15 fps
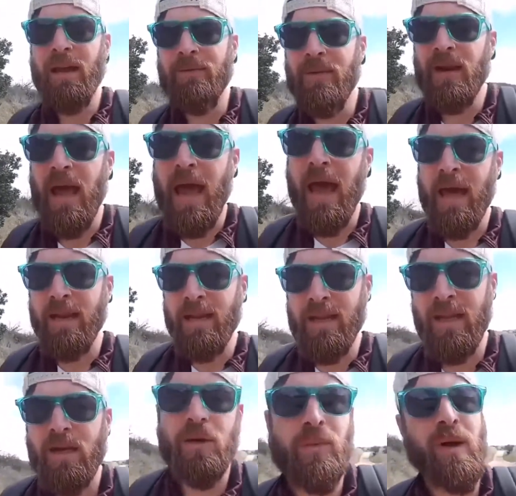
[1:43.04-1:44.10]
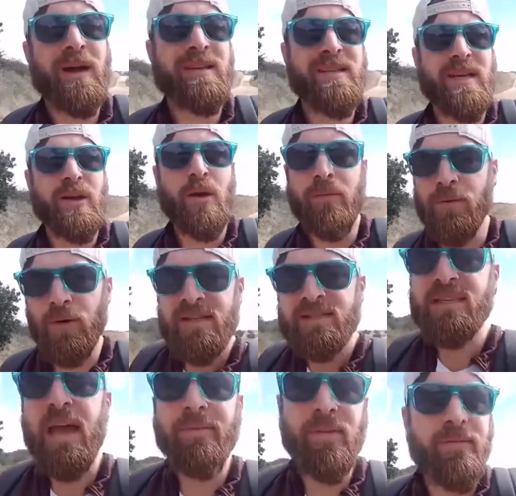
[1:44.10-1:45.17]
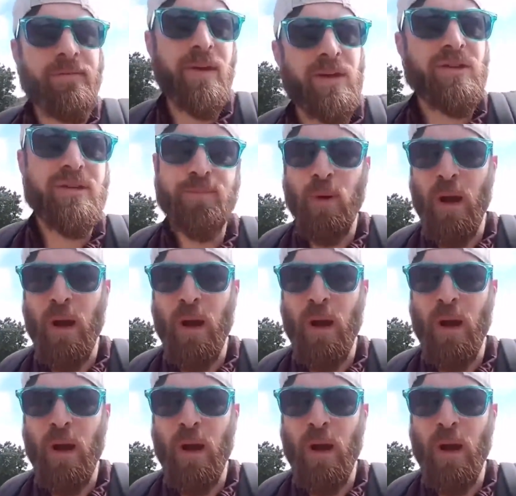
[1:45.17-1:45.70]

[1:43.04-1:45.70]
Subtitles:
I even had a year where I did over 7 figures